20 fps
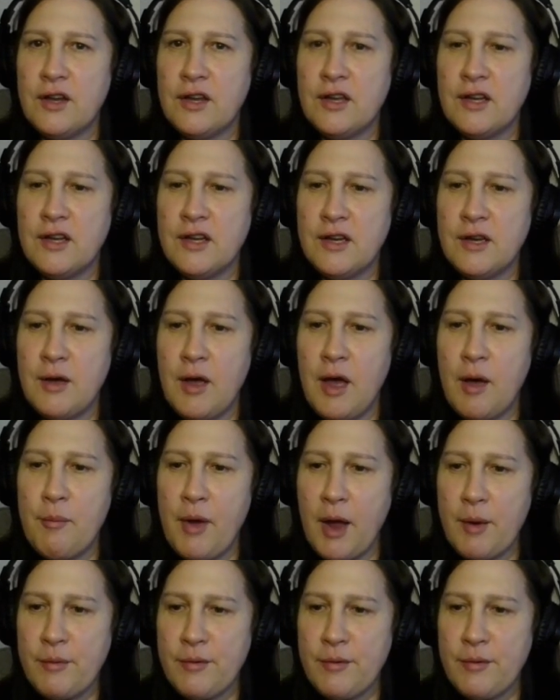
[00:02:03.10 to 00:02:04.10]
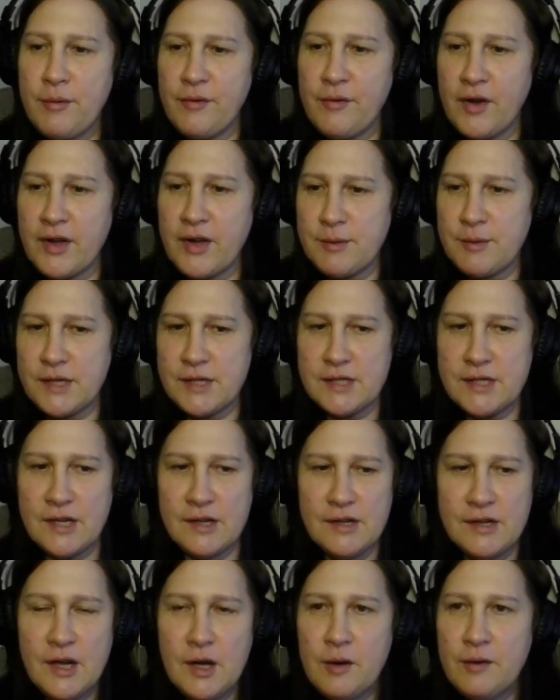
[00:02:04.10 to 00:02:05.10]
a Miami Vice episode. So
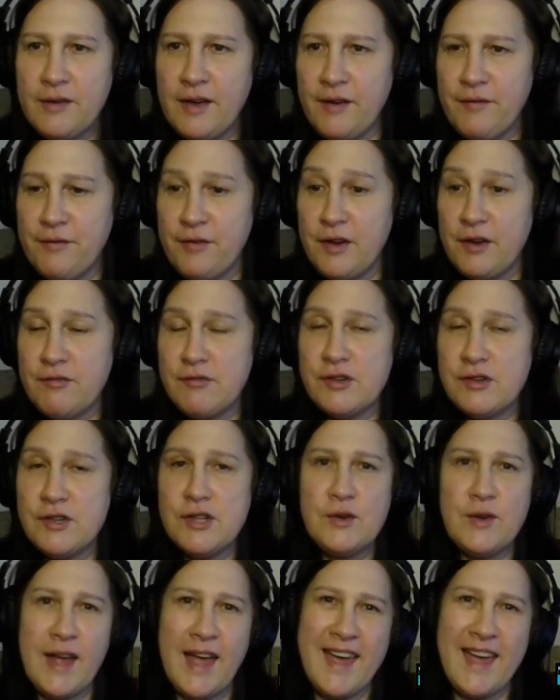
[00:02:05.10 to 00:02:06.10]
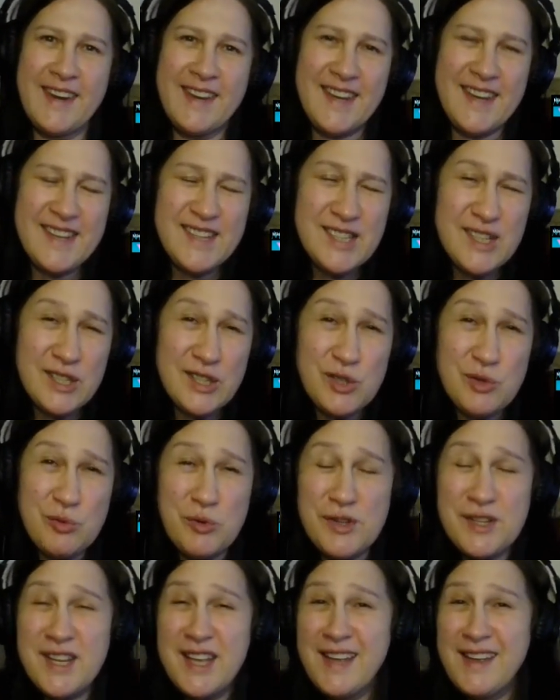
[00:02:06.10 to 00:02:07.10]
without further ado, and again, touch
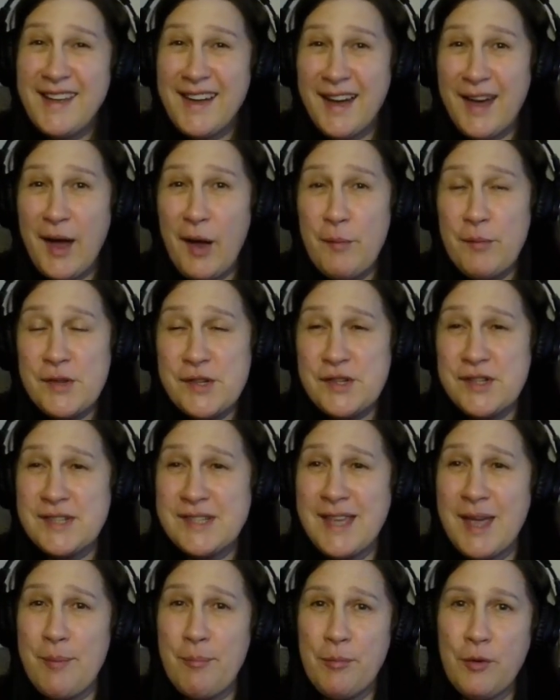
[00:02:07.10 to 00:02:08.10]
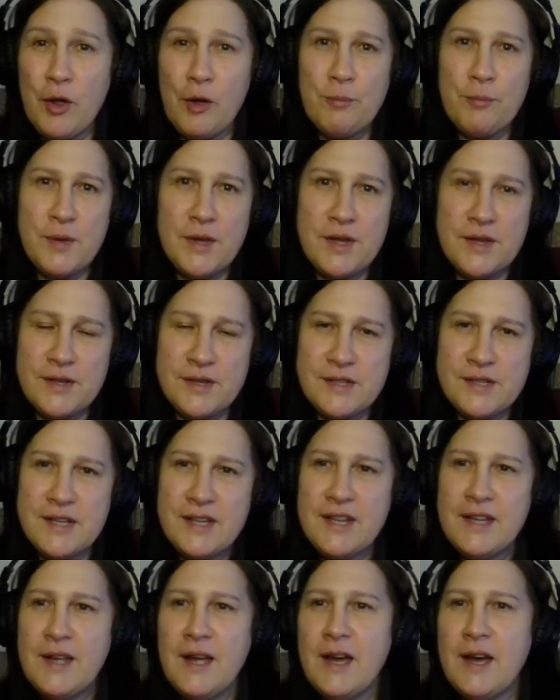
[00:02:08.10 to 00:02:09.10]
wood, I hope this doesn't get blocked because
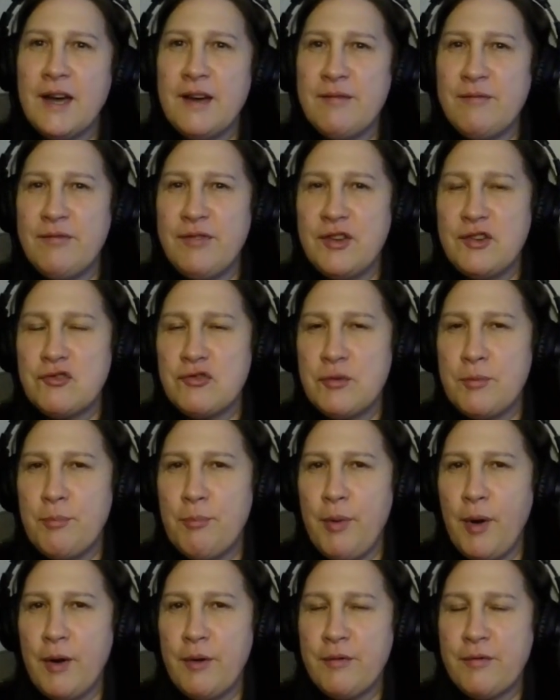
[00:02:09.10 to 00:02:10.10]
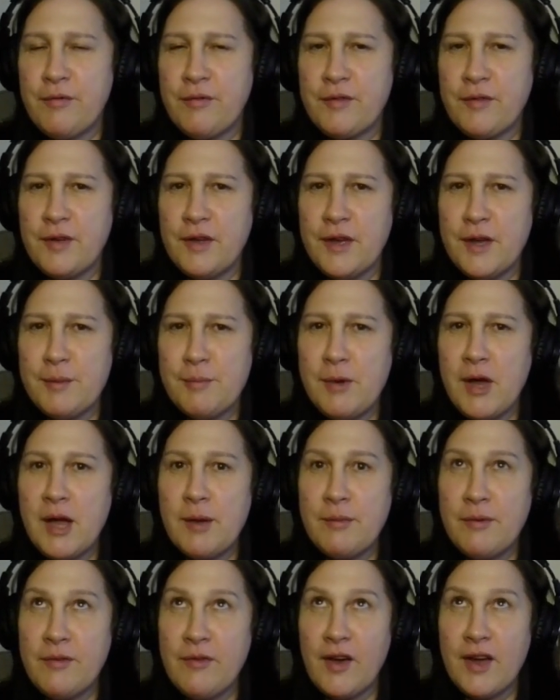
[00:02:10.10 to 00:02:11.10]
I'm featuring both
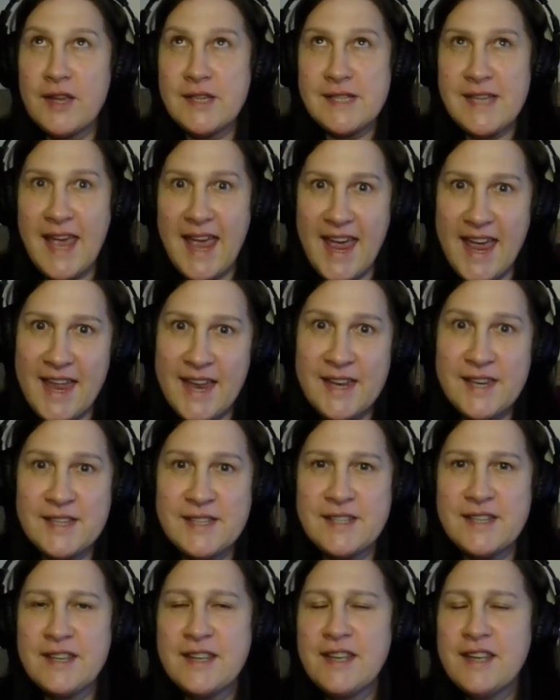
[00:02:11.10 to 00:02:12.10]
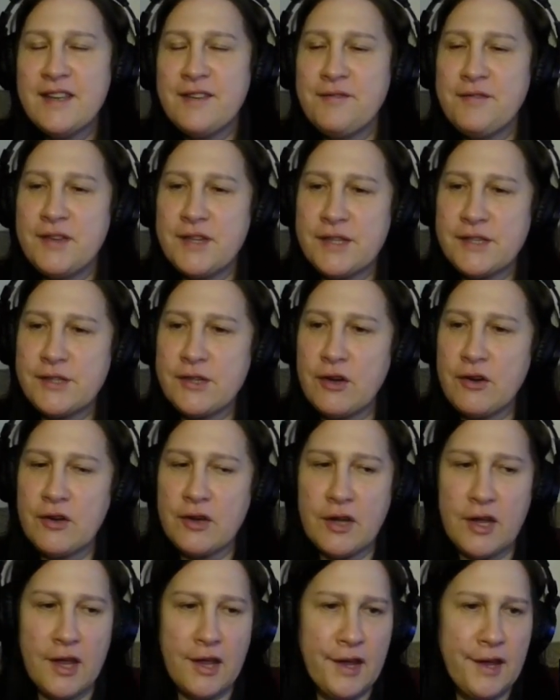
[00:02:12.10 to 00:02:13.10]
Miami Vice and this
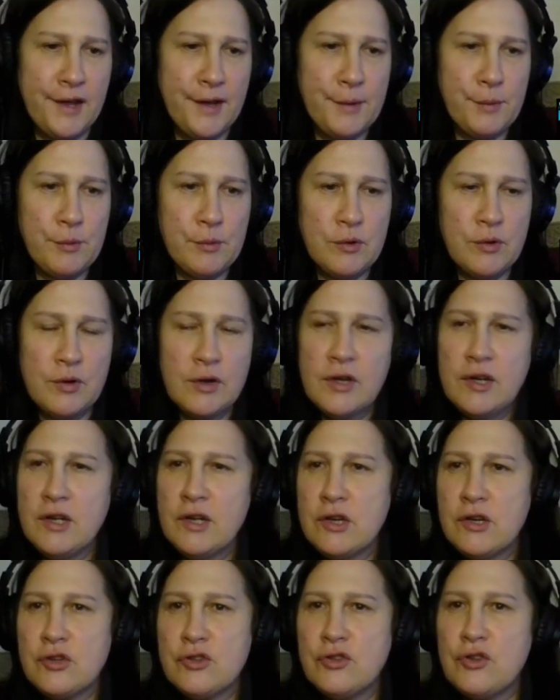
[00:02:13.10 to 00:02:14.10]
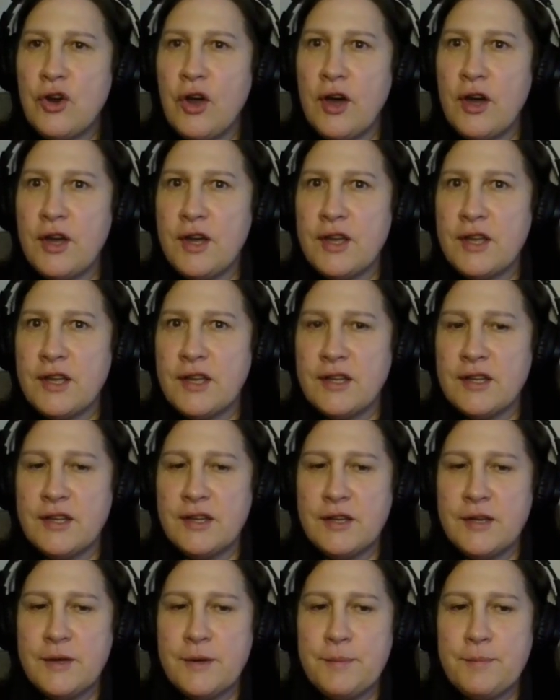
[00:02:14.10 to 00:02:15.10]
song. I will try,
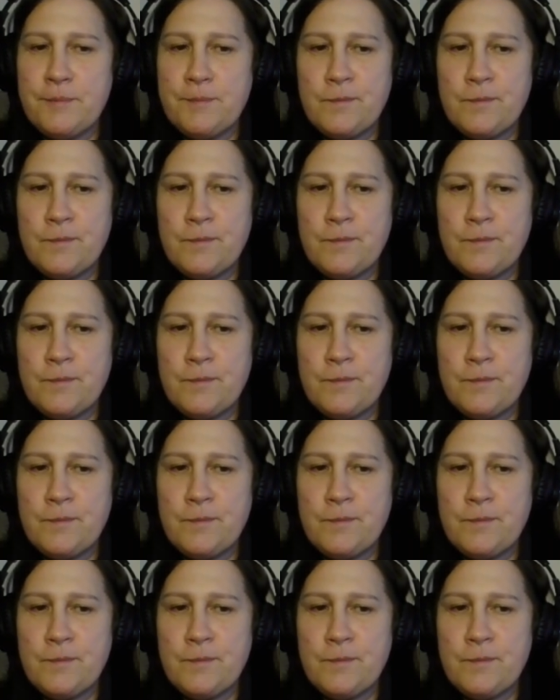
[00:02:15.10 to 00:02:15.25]
I